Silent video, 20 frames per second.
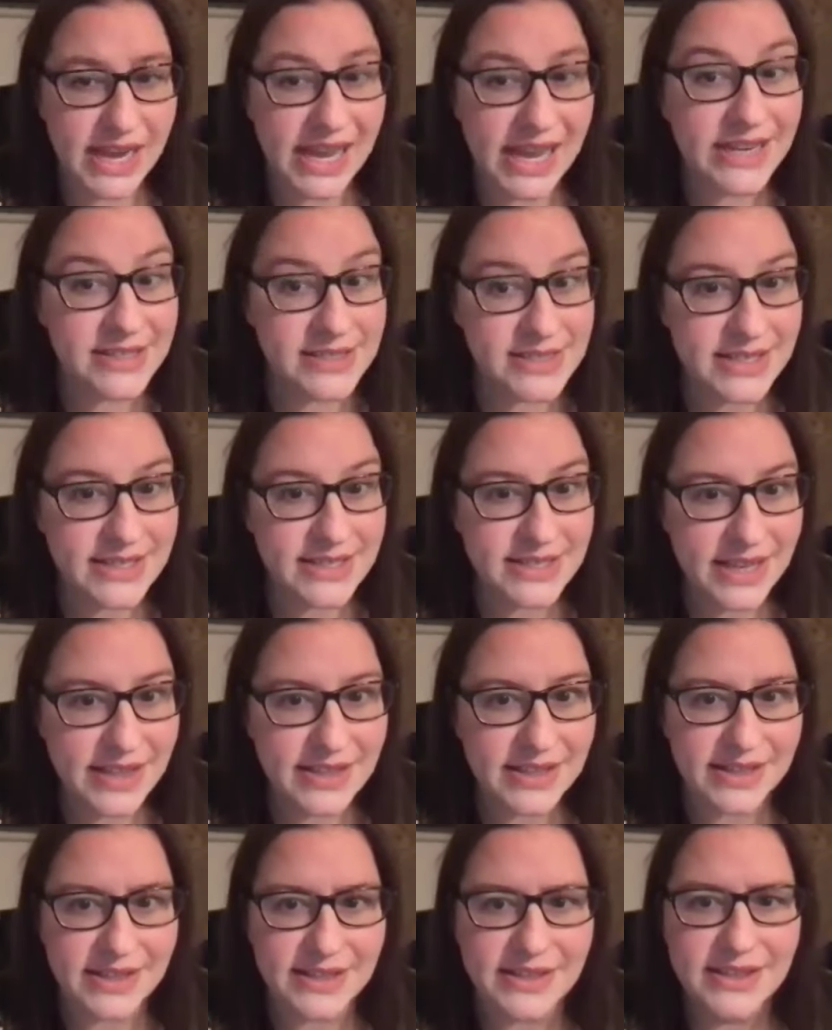and
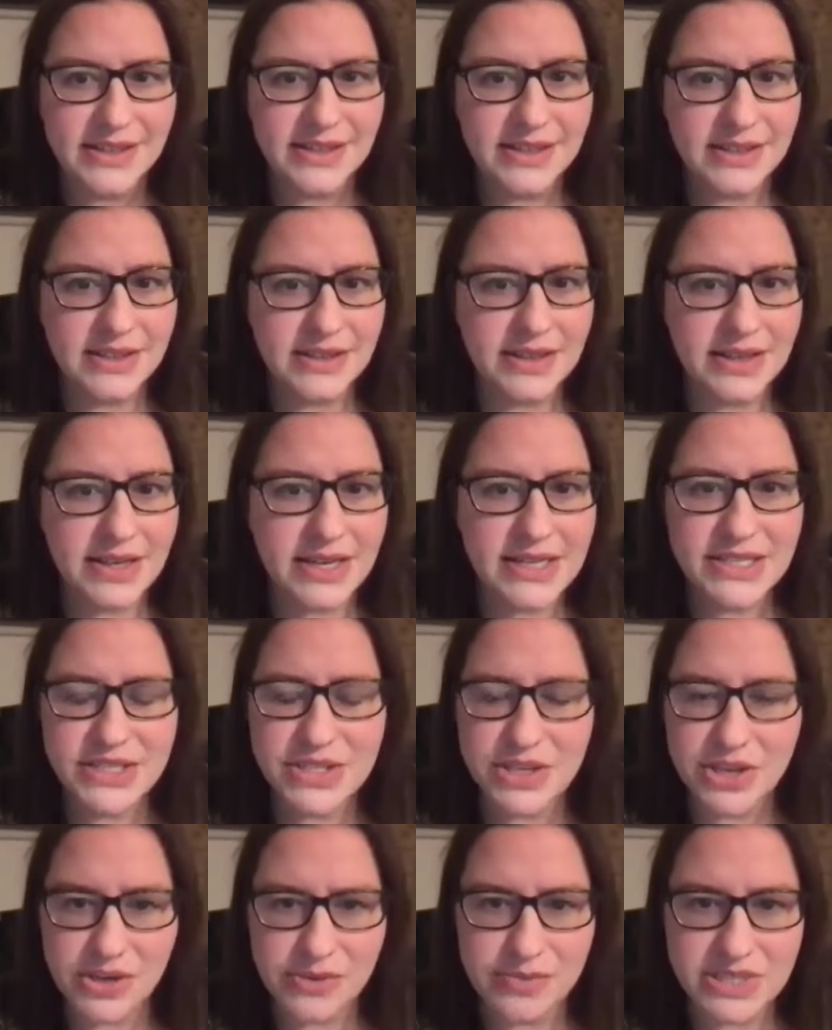another. He
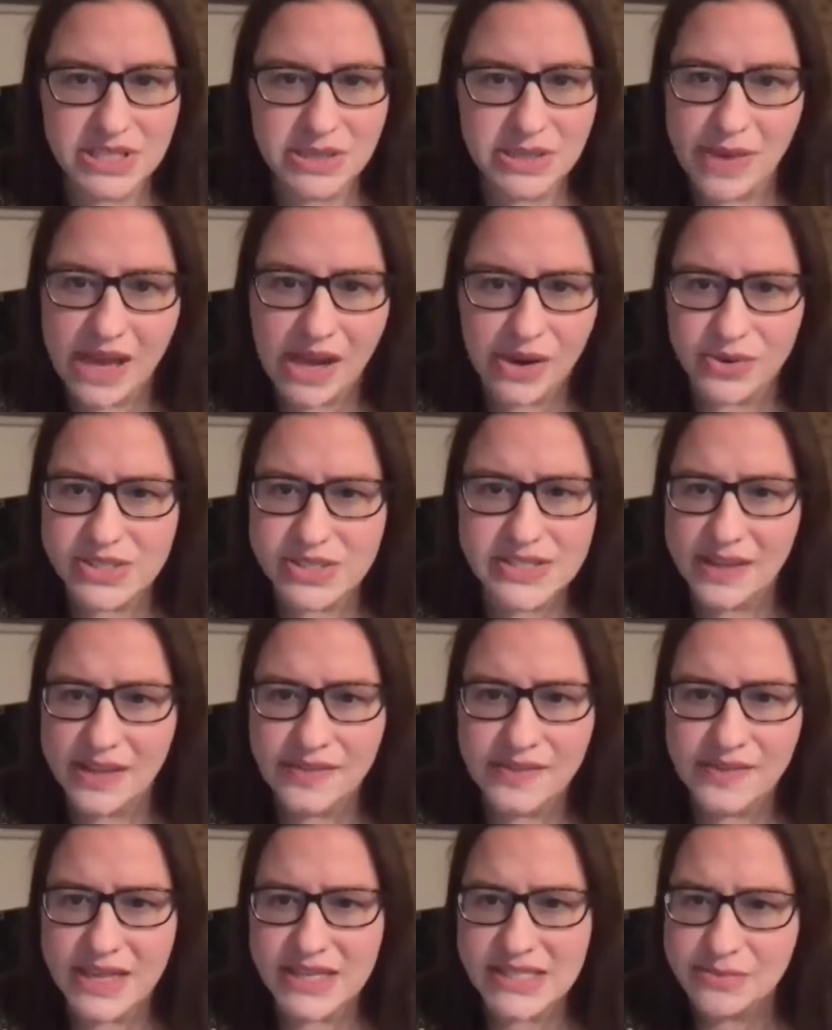scoops them out.
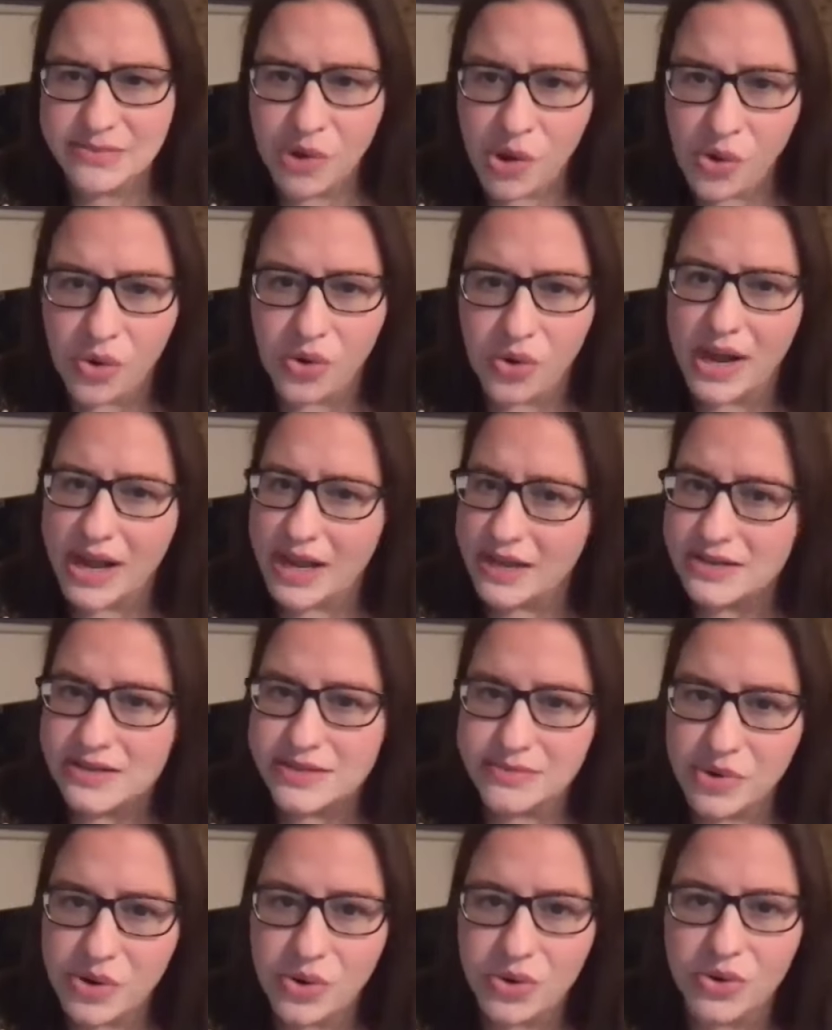Then there's more and
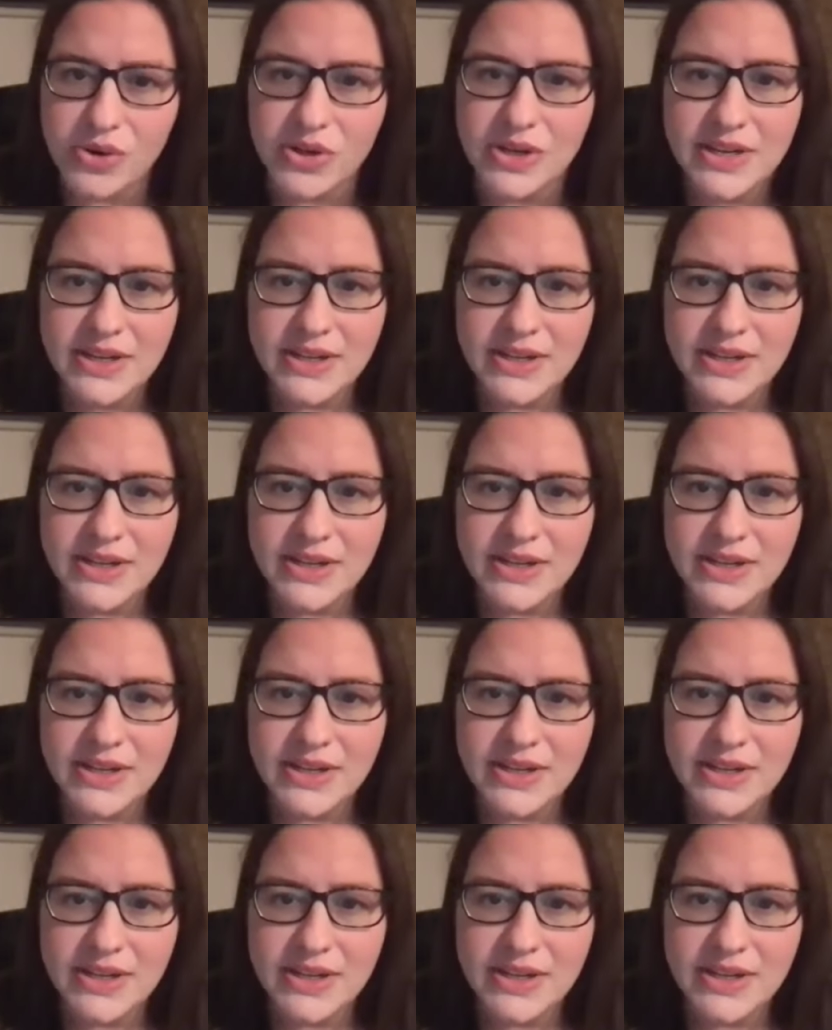more.